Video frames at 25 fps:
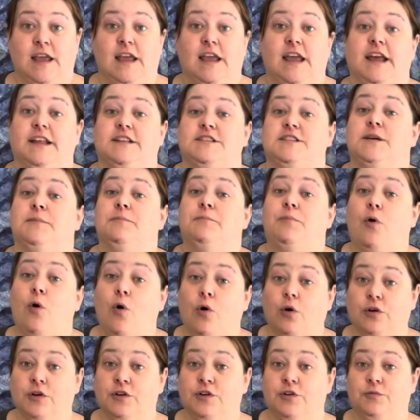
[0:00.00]
It's
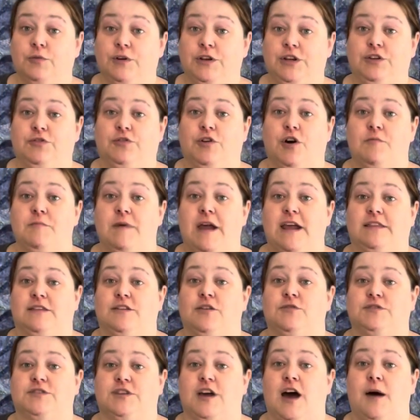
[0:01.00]
important when you go make
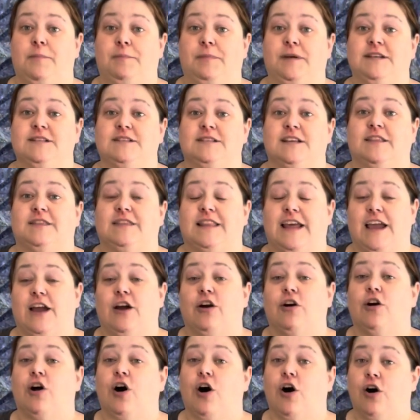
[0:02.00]
those copies that they
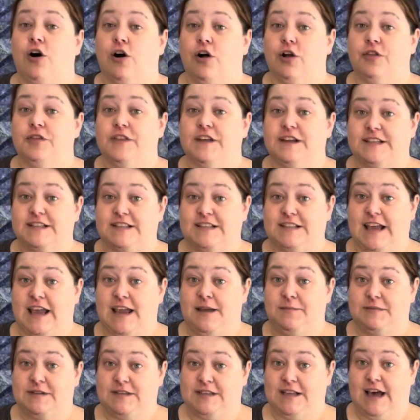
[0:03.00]
are all the
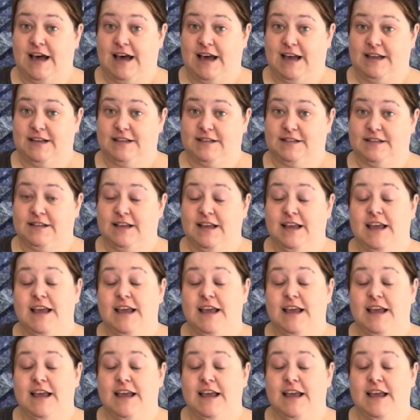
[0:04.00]
same size.